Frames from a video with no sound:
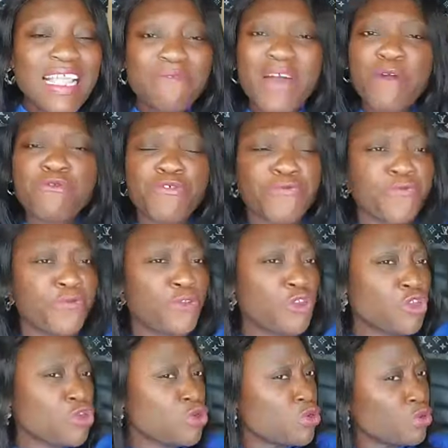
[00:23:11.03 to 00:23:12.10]
never
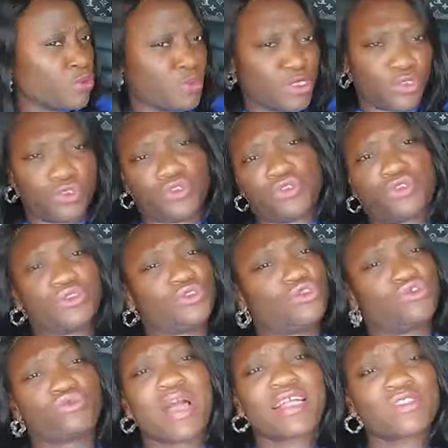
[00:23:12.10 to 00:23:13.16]

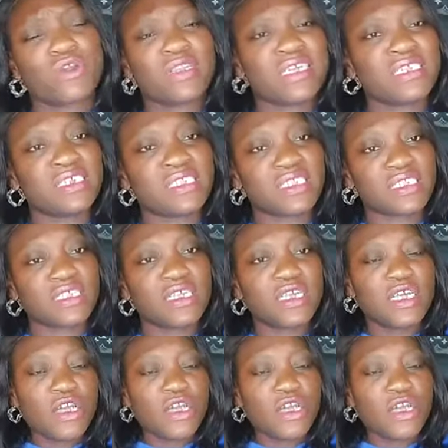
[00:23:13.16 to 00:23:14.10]
refuse to acknowledge it.